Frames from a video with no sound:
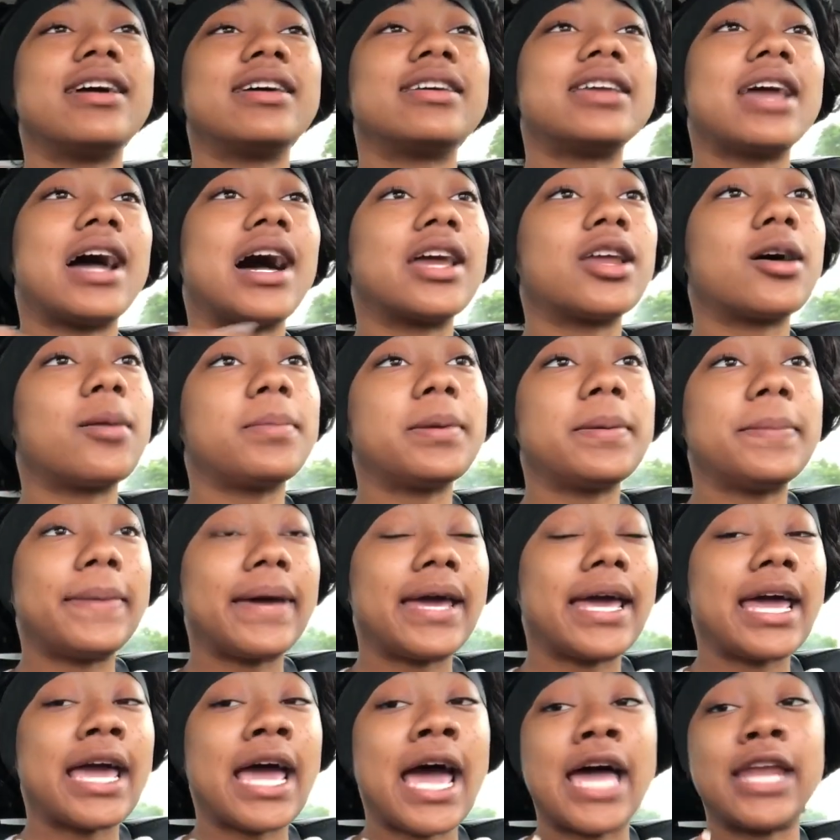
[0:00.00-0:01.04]
Y'all don't be
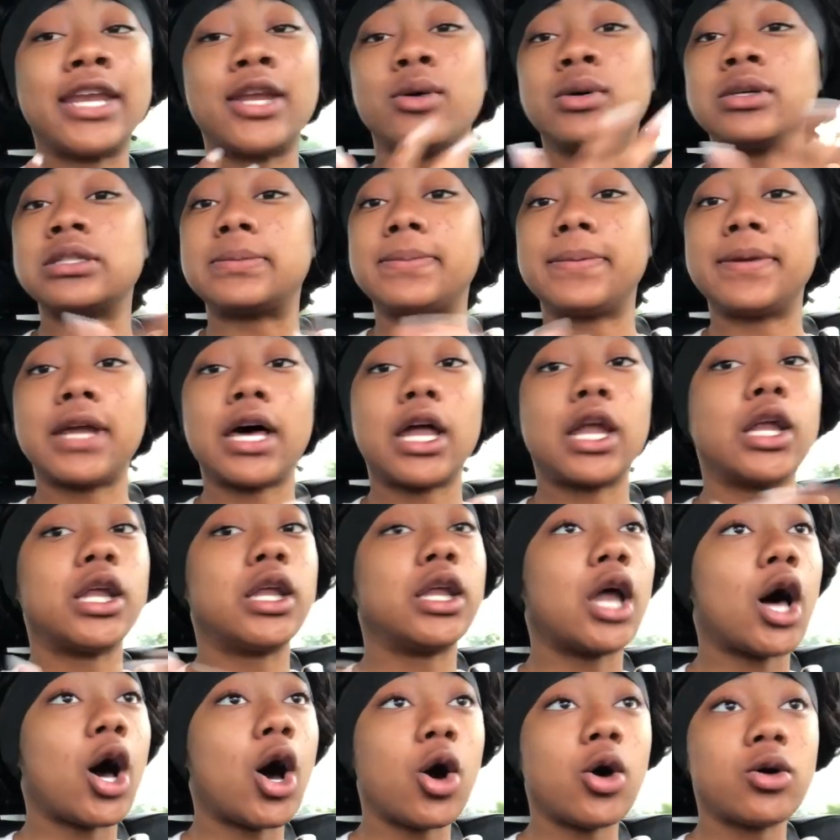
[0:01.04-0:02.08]
mad. I know it's been a
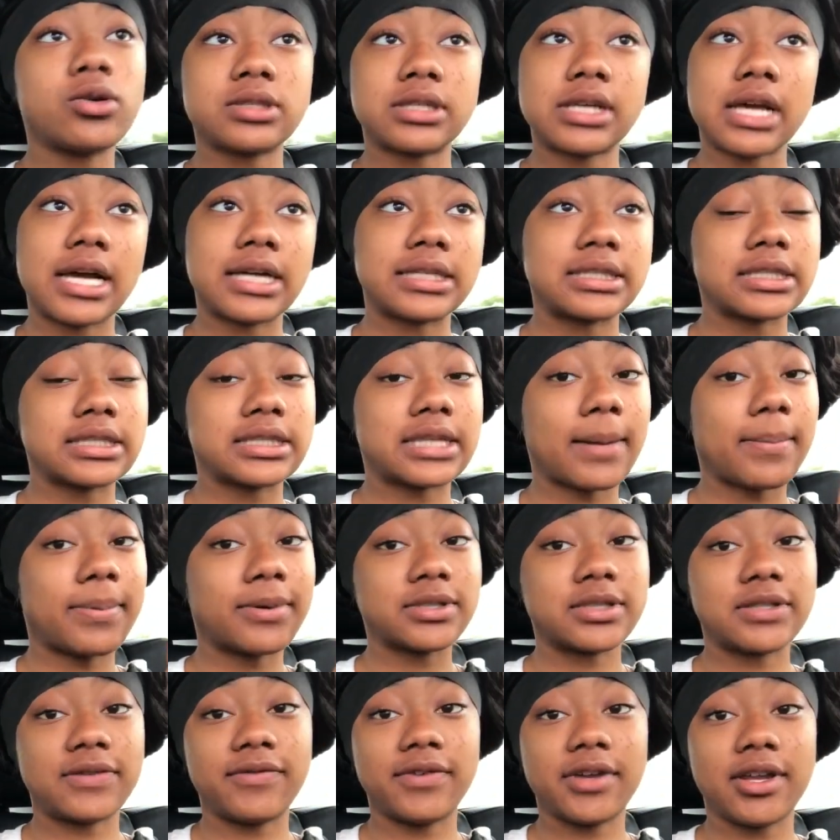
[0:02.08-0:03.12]
long time since I
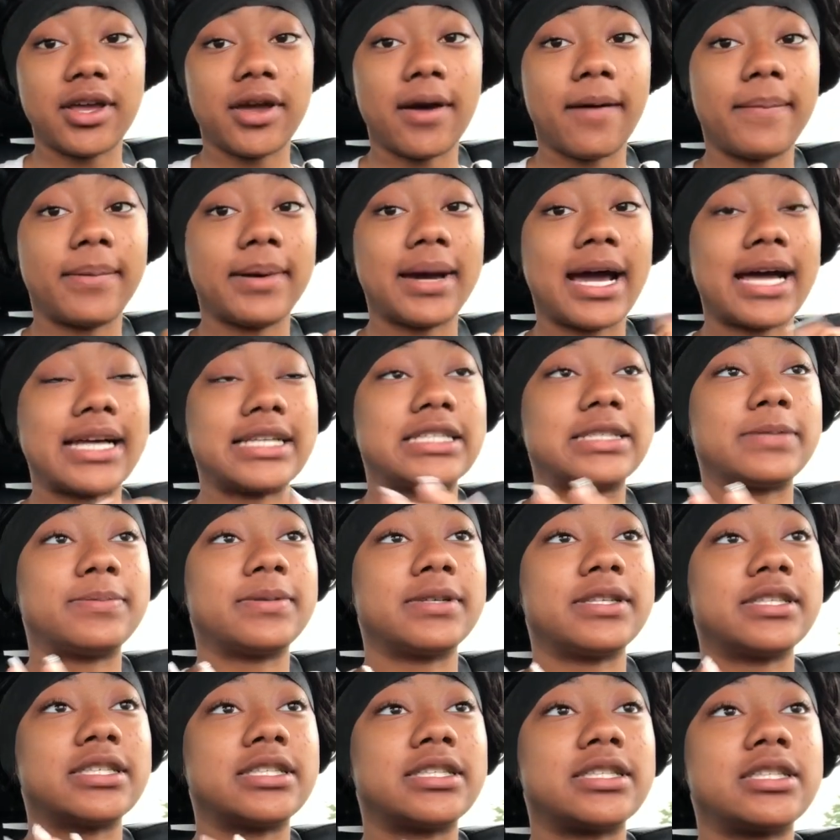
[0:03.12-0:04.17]
posted a video, but I just
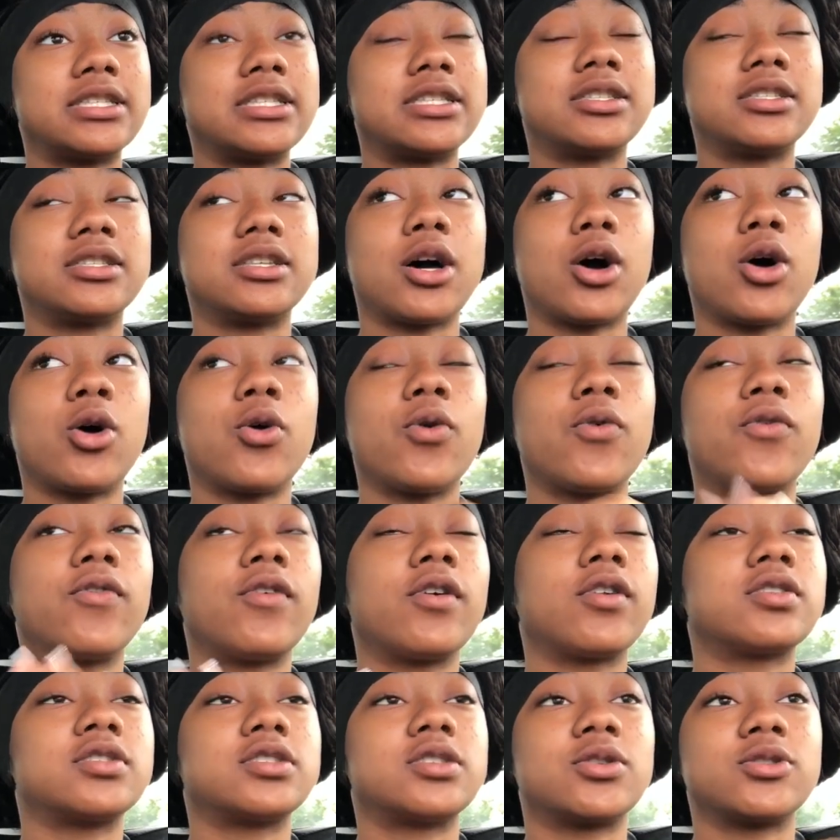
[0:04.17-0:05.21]
been so
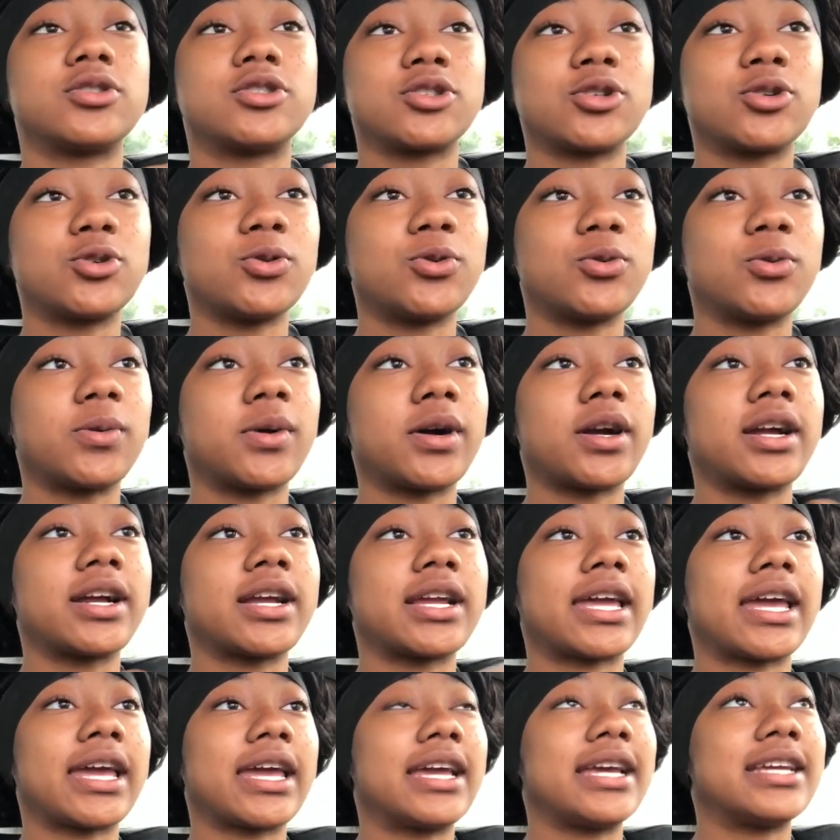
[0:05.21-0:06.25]
focused on
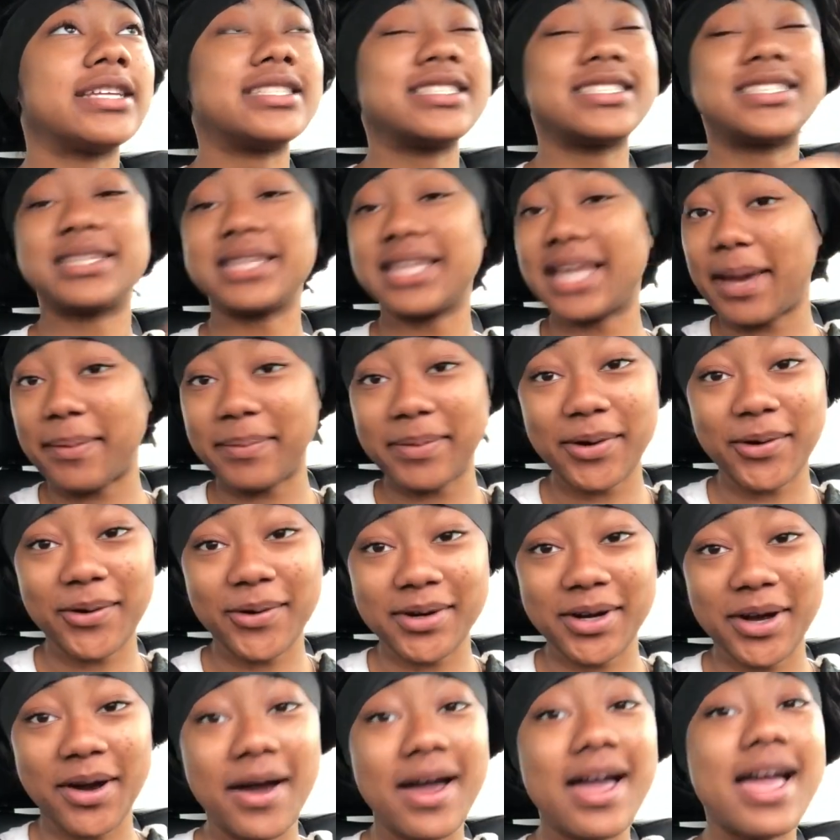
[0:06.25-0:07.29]
schoolwork and just a lot been
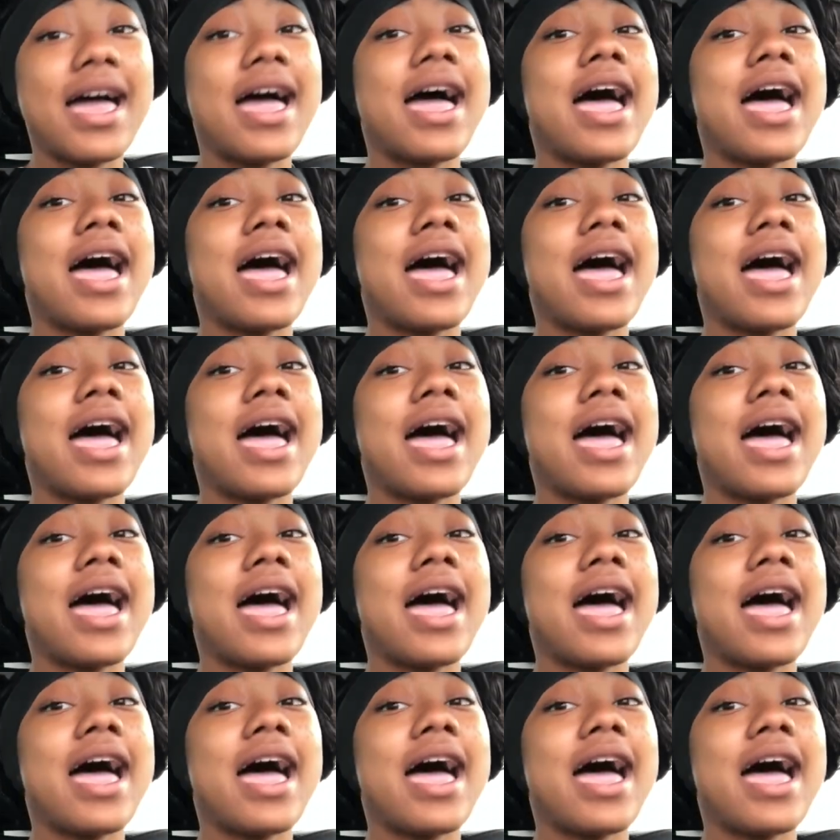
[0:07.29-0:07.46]
going on.